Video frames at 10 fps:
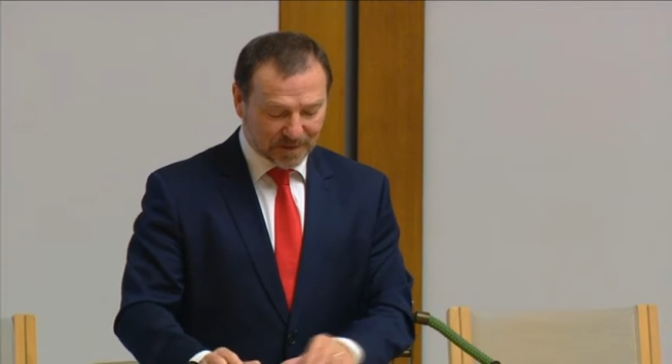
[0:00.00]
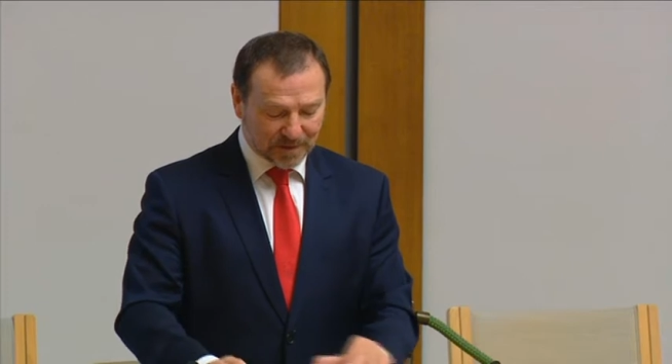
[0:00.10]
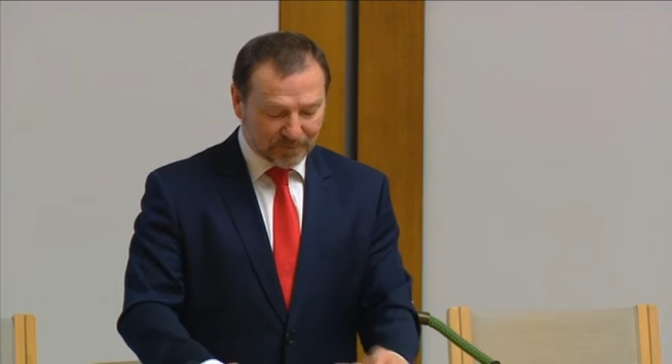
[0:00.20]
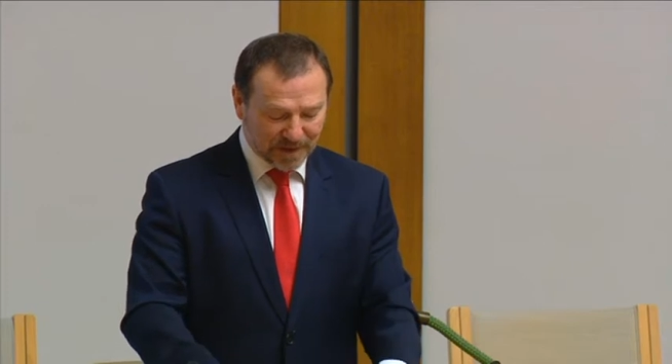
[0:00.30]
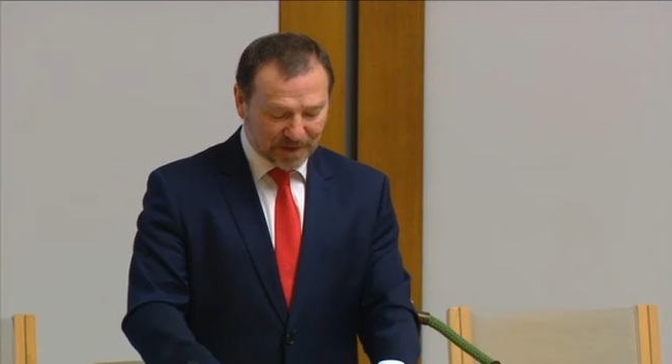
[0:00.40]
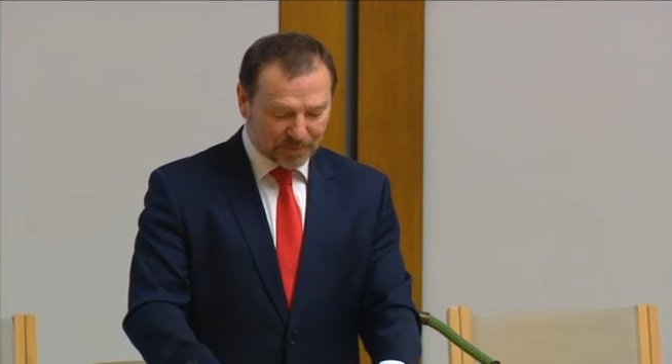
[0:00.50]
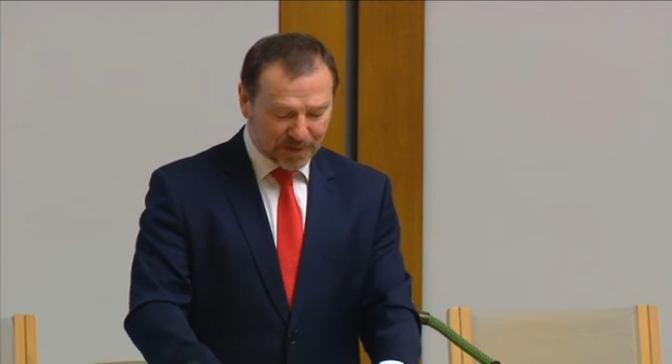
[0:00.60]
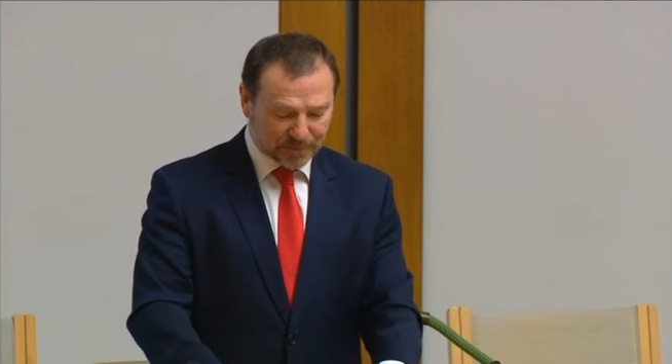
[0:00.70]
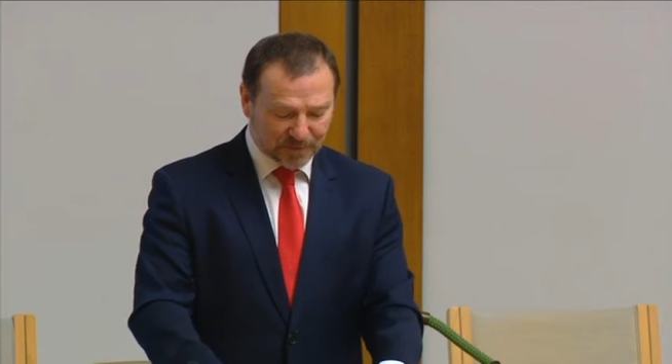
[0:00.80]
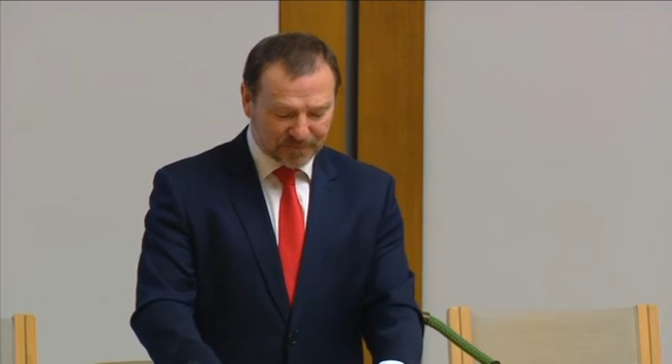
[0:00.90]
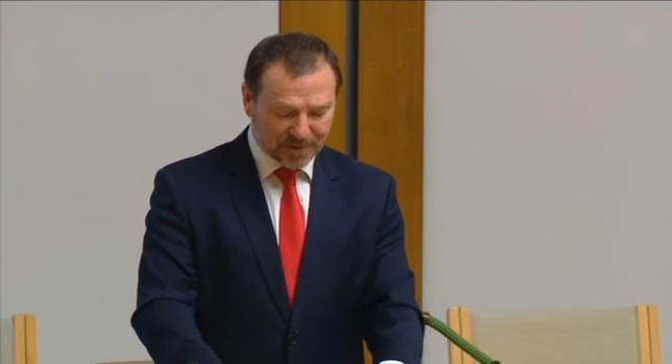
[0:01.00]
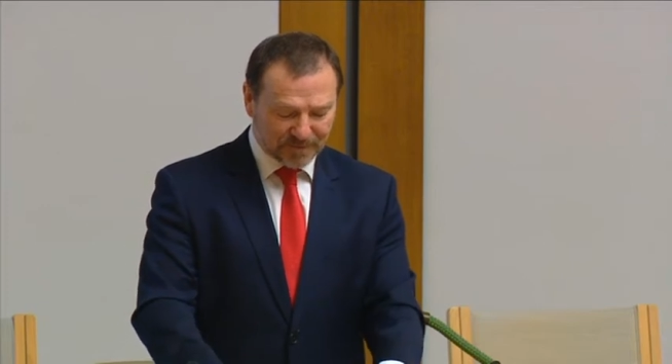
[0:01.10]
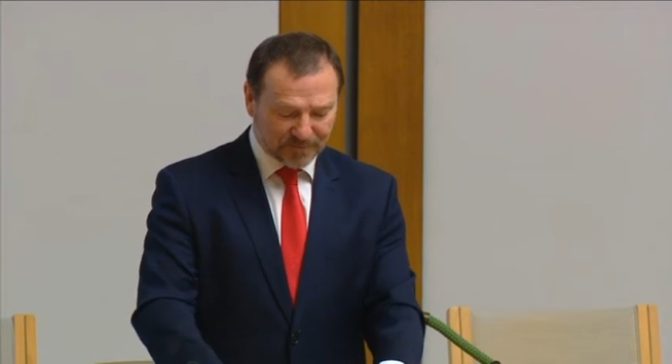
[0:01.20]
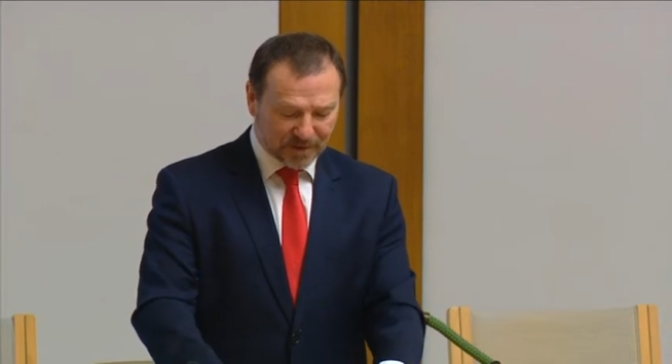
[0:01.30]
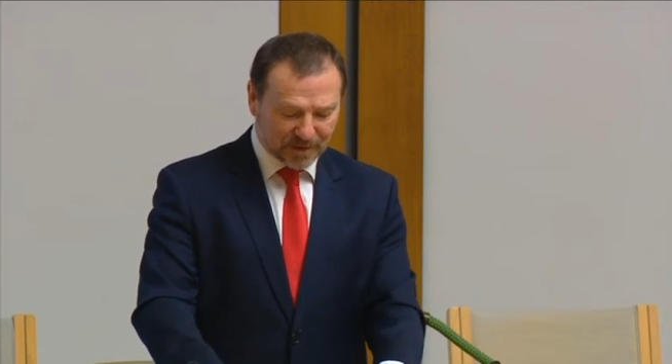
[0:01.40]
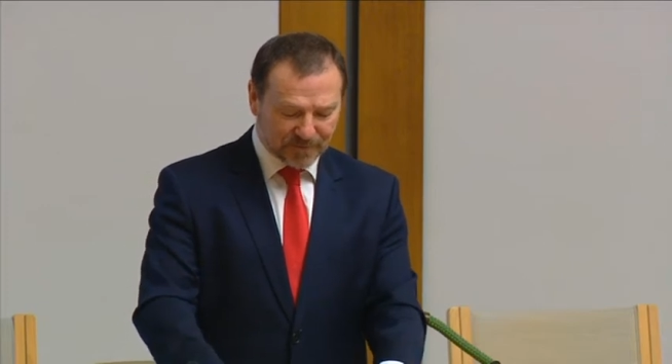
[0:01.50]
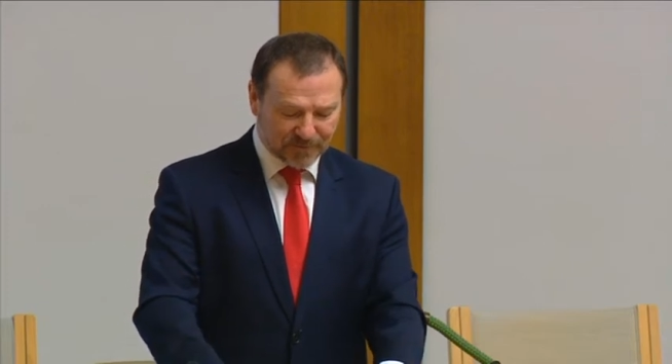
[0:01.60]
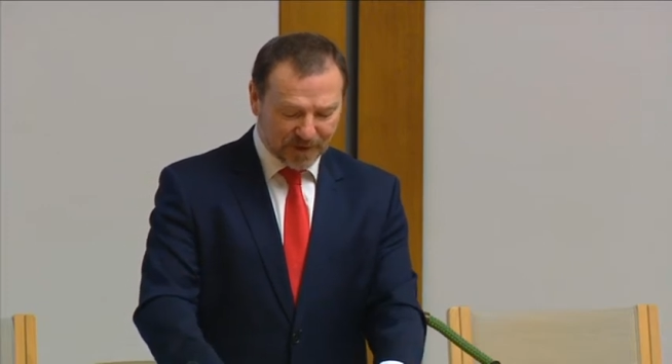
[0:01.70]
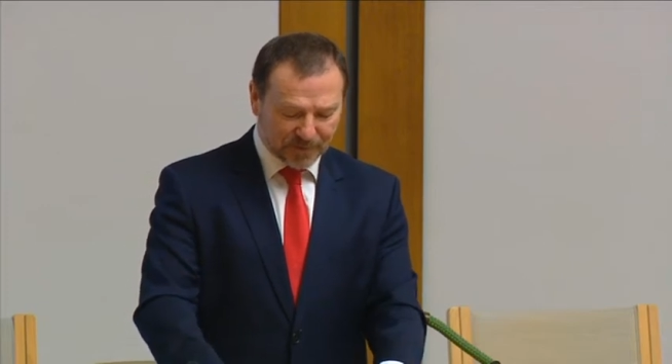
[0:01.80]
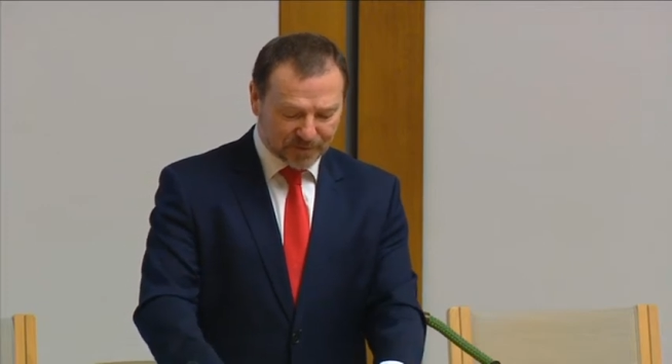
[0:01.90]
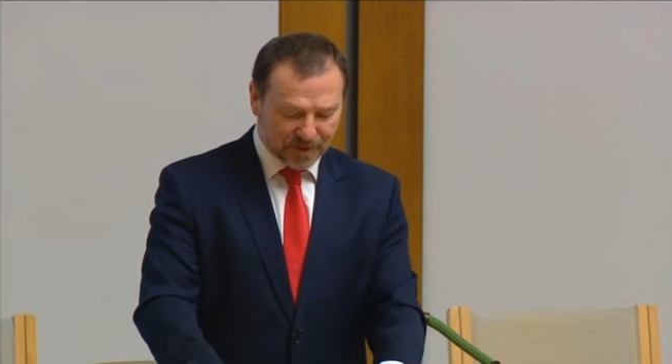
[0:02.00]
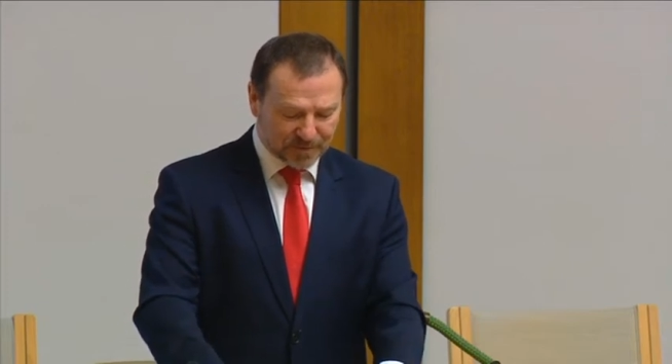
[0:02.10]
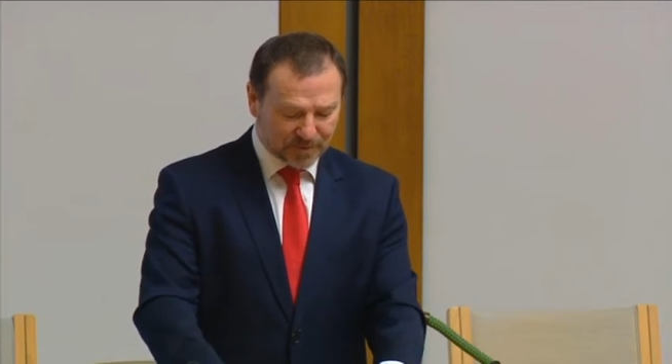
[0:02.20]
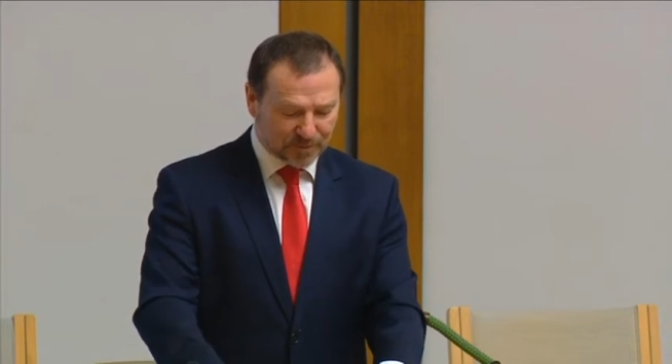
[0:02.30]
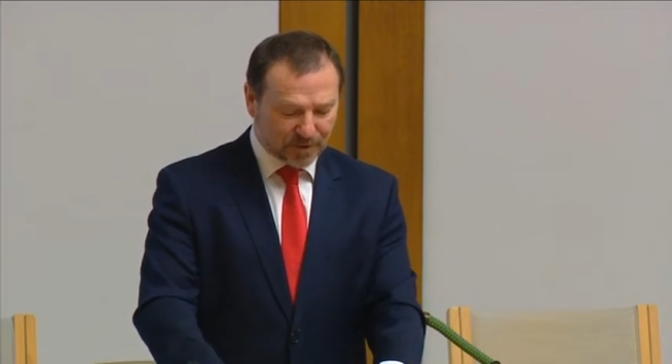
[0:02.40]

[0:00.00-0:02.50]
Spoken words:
Many people who've developed type 2